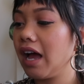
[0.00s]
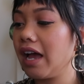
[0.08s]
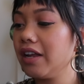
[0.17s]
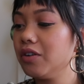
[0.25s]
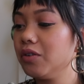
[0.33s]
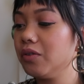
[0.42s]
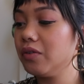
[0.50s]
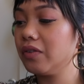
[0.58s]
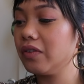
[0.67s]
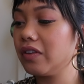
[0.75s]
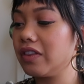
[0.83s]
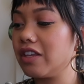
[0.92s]
I don't
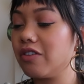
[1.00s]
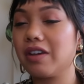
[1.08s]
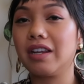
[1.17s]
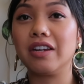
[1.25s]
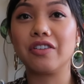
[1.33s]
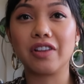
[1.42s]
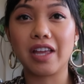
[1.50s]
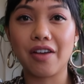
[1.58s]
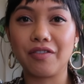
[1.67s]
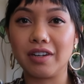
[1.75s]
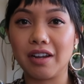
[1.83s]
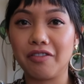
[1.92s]
I think you can nearly
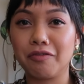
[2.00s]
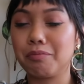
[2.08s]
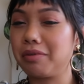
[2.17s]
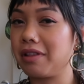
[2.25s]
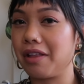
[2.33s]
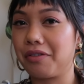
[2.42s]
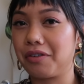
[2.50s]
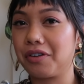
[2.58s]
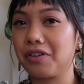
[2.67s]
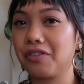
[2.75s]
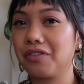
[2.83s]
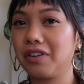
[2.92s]
have enough
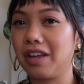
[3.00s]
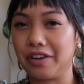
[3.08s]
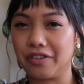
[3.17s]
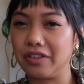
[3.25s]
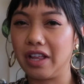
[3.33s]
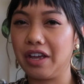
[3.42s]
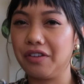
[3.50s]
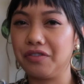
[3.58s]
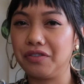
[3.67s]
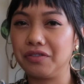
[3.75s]
pleather in your life,